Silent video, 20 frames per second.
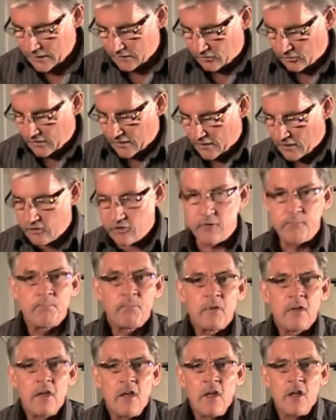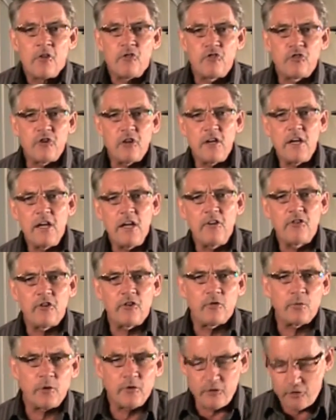It says,
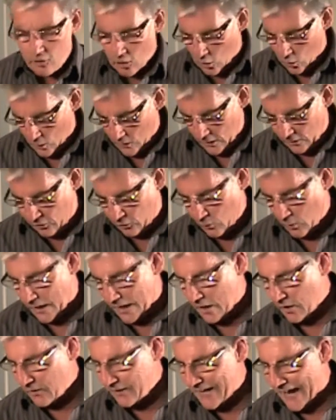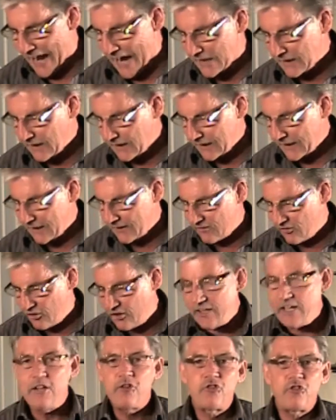Jesus was going throughout Galilee,
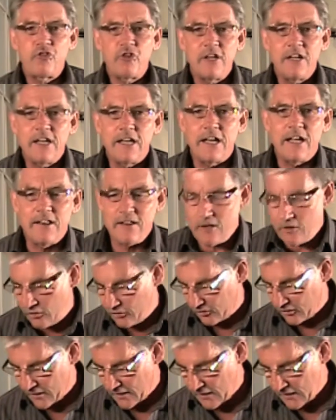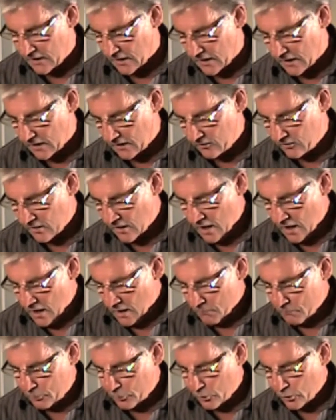teaching in their synagogues,
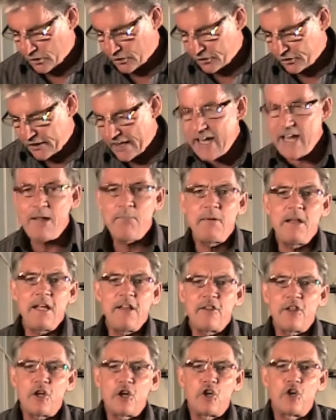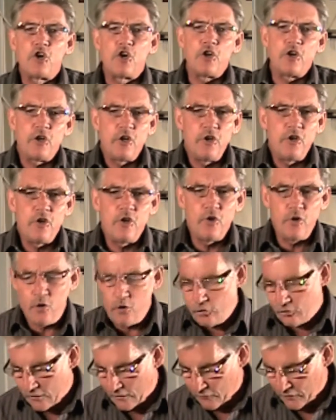proclaiming the good
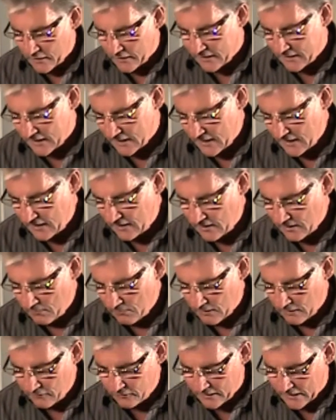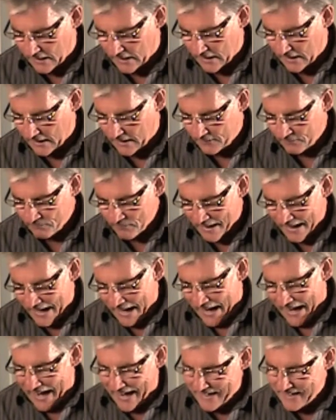news of the kingdom of God,
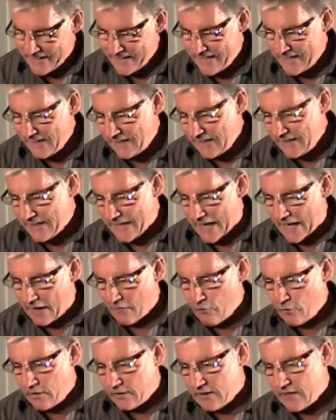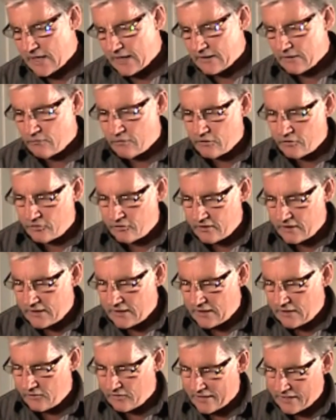and healing every kind of
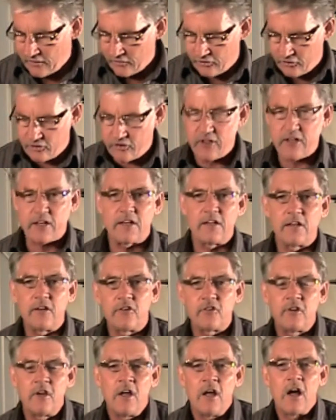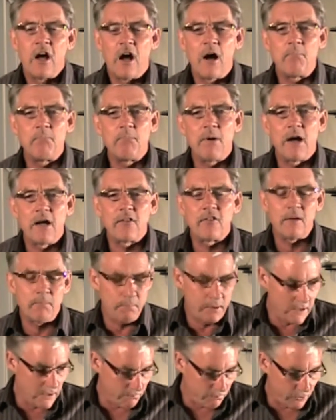disease and sickness among the
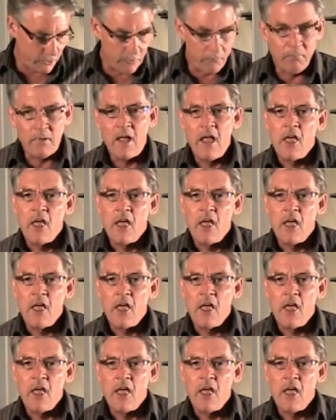people.